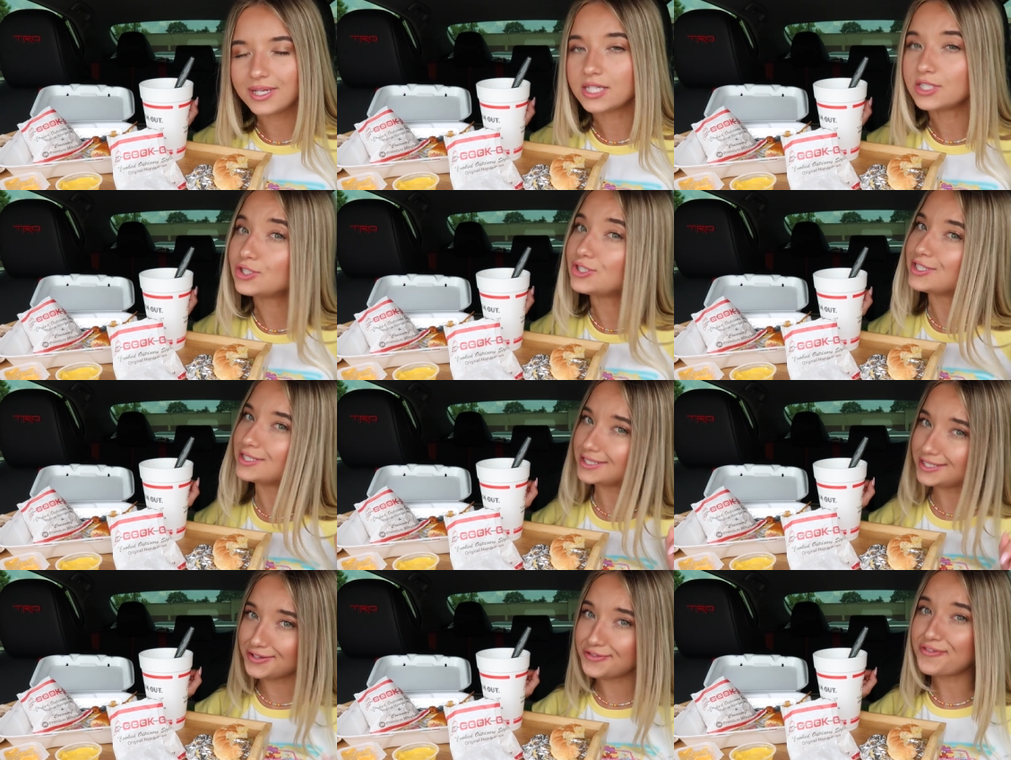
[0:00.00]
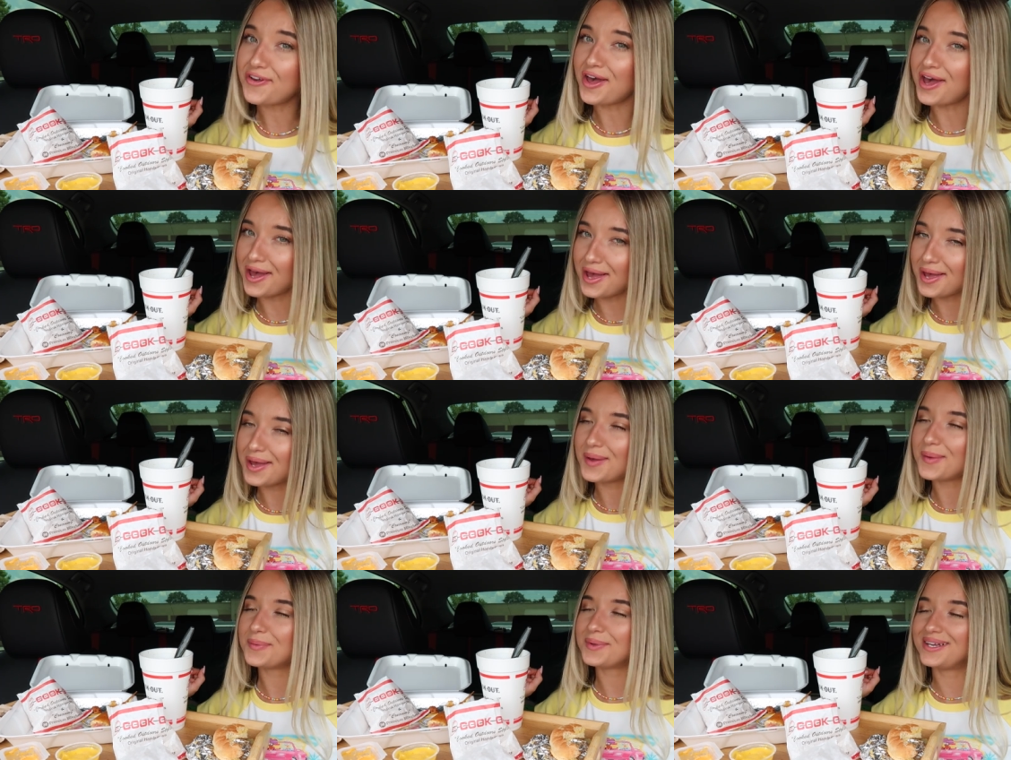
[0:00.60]
It's just a
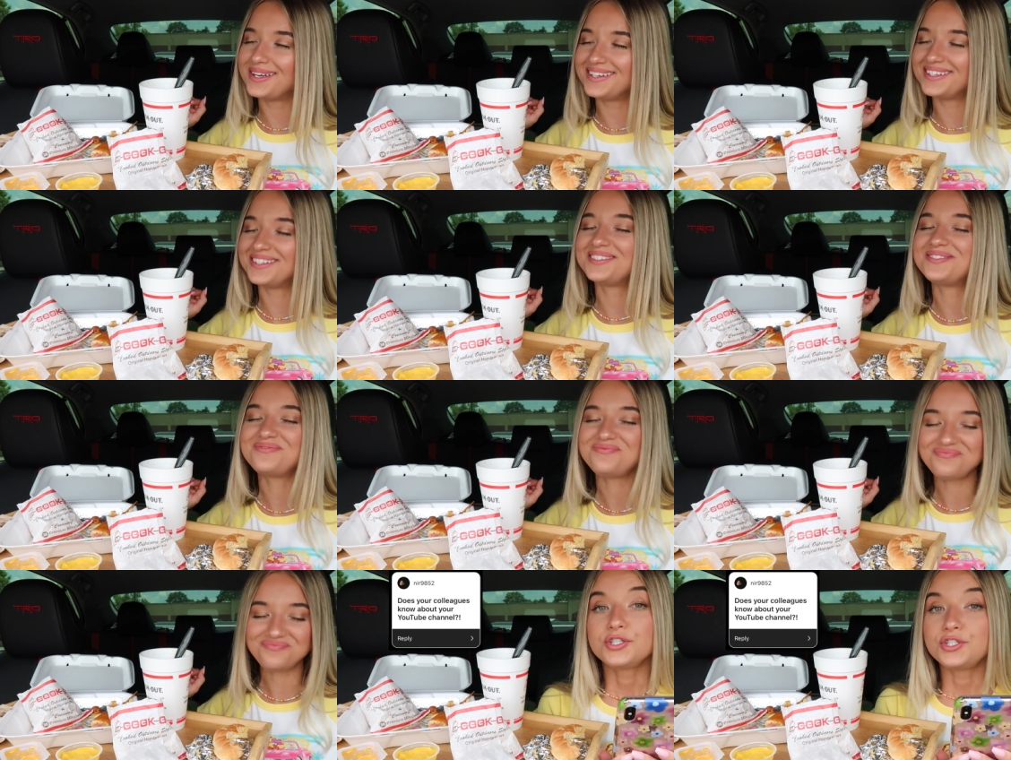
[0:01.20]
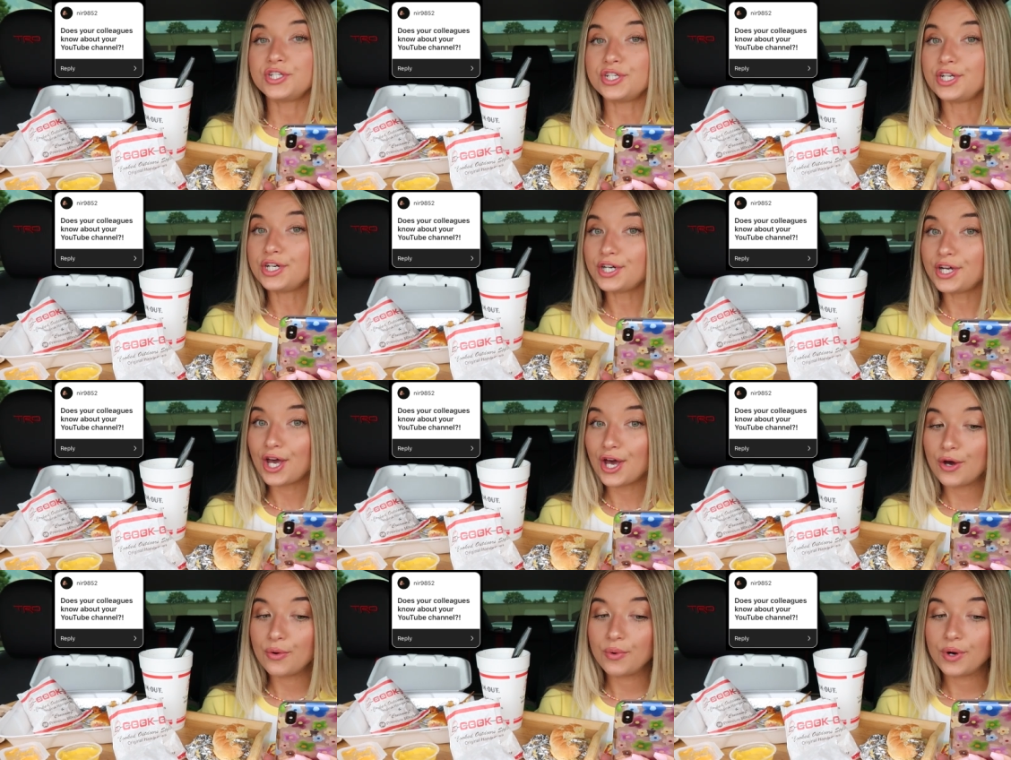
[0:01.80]
vibe. Do your
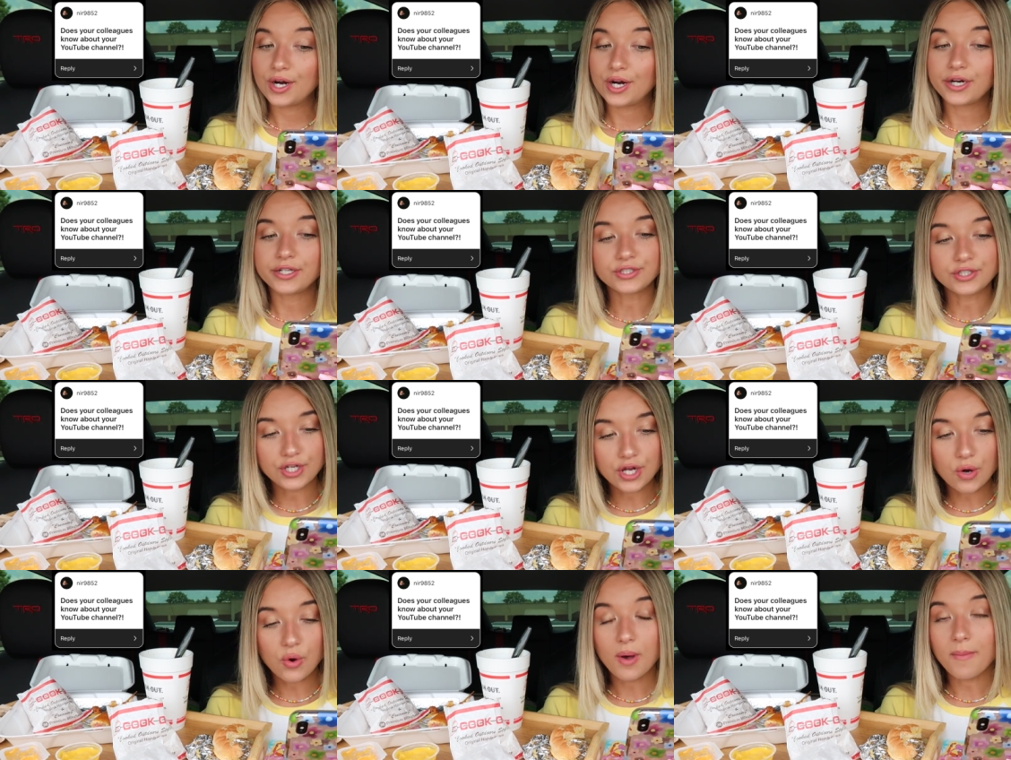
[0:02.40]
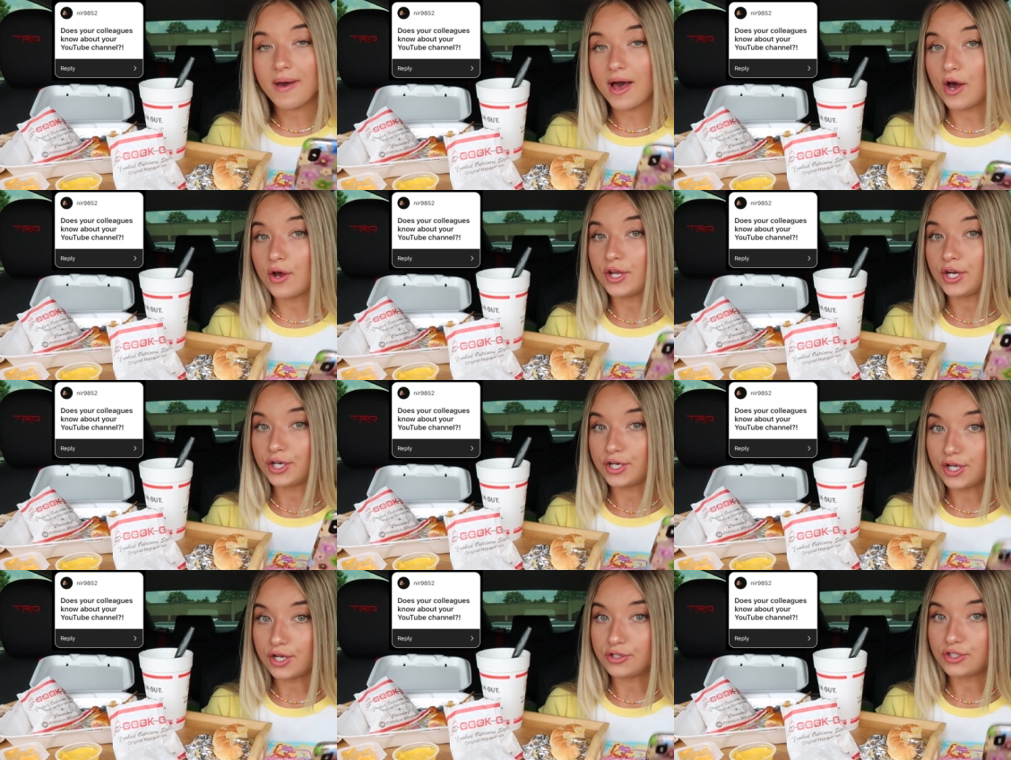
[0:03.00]
coworkers know about
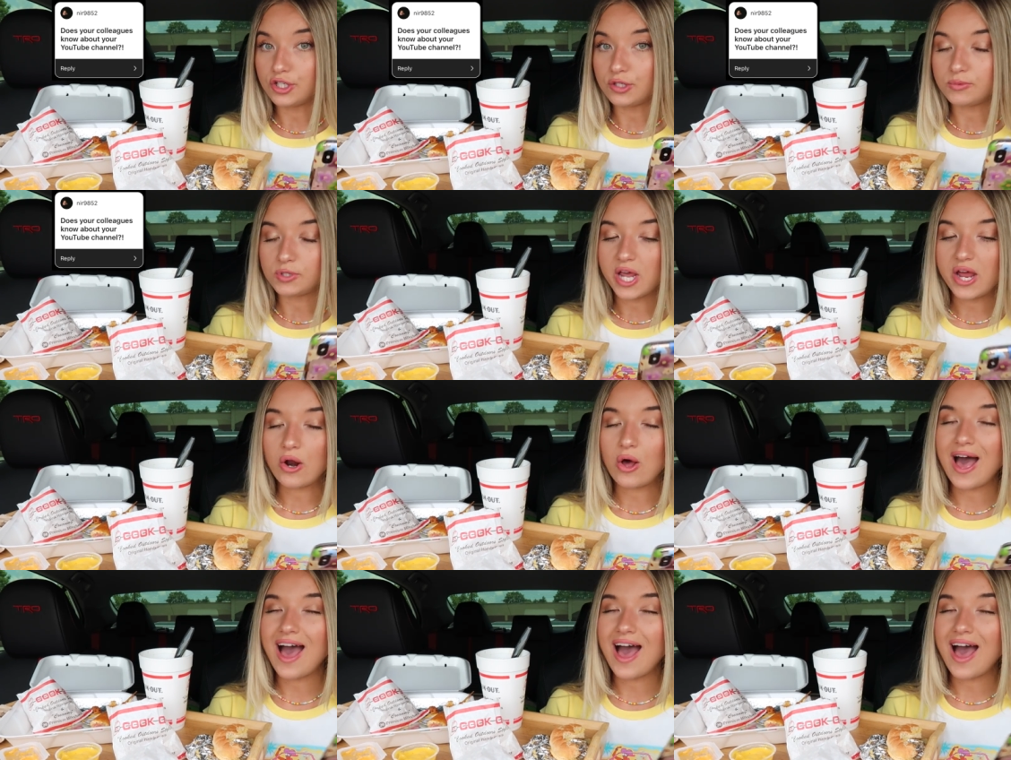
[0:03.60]
your YouTube channel?